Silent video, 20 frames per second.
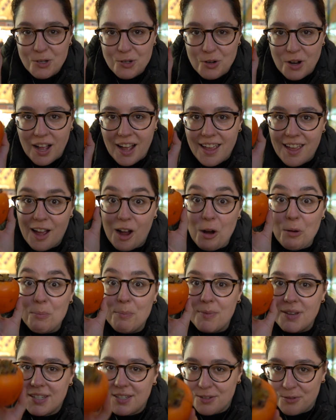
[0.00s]
try our
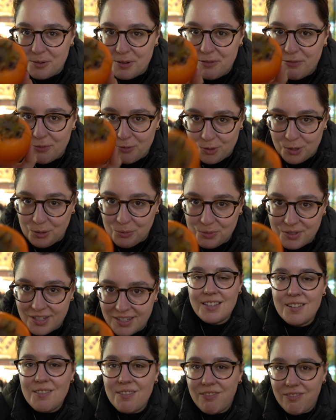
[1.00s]
mystery fruit. It
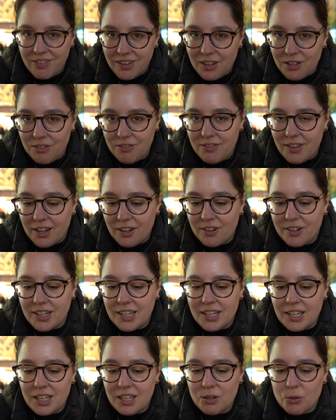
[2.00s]
doesn't feel
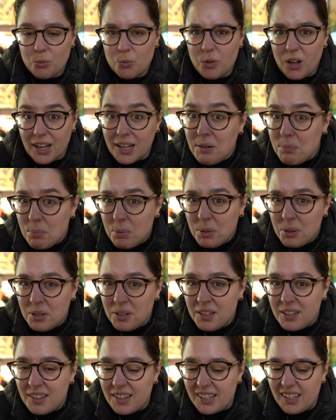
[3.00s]
very ripe.
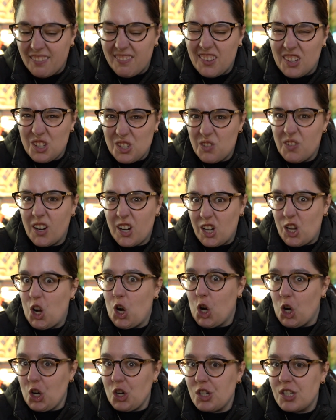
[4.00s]
It feels very
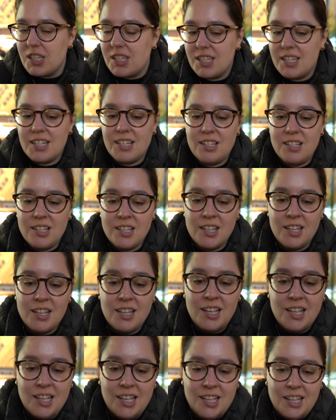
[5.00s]
hard still.
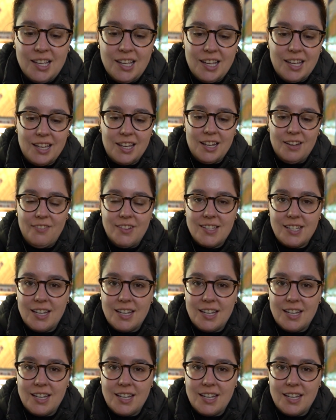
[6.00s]
And if it's